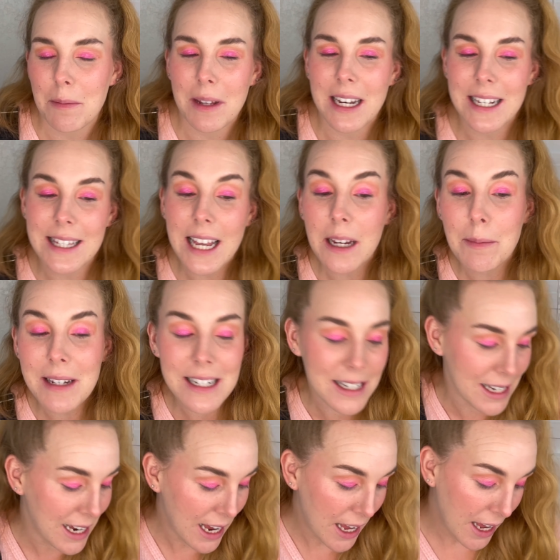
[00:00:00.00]
minute
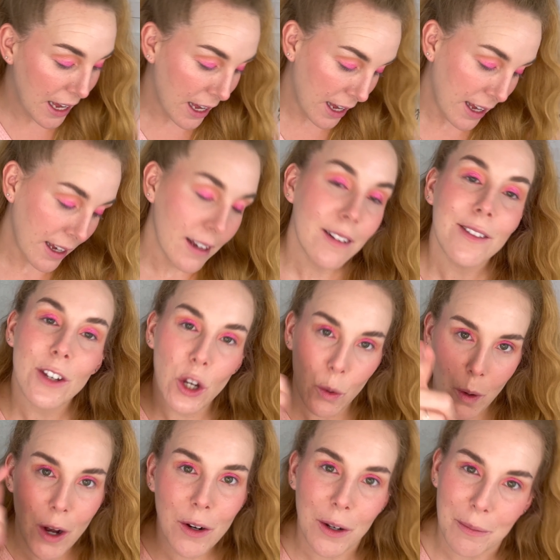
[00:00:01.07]
segment. You're
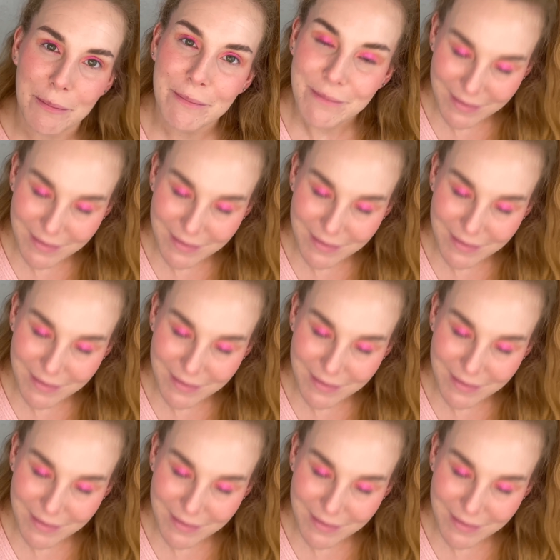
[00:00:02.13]
welcome.